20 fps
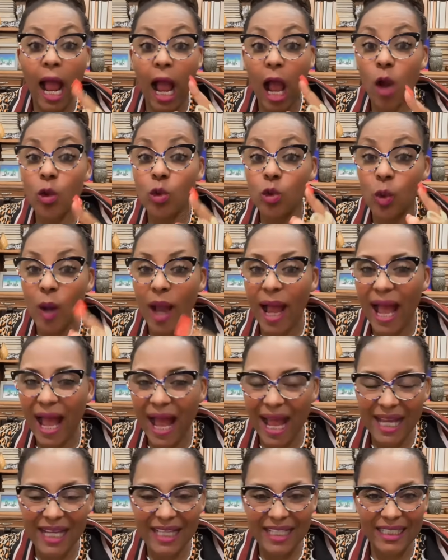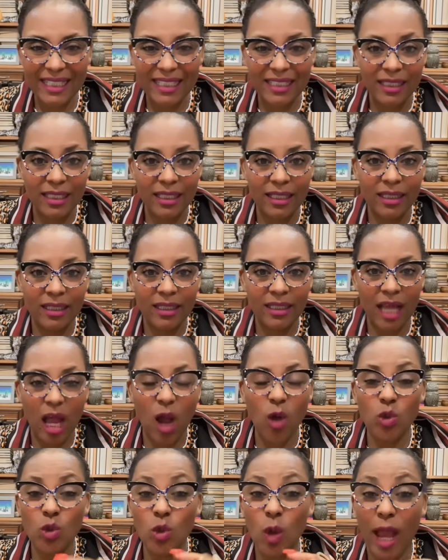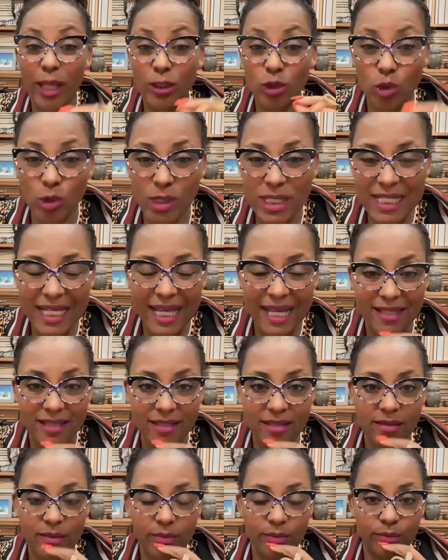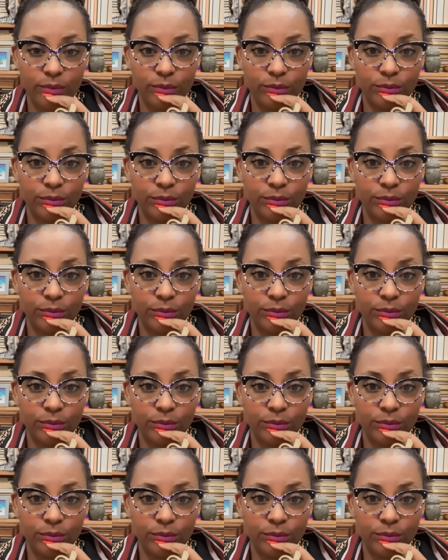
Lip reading: how you are ugly, how you are useless.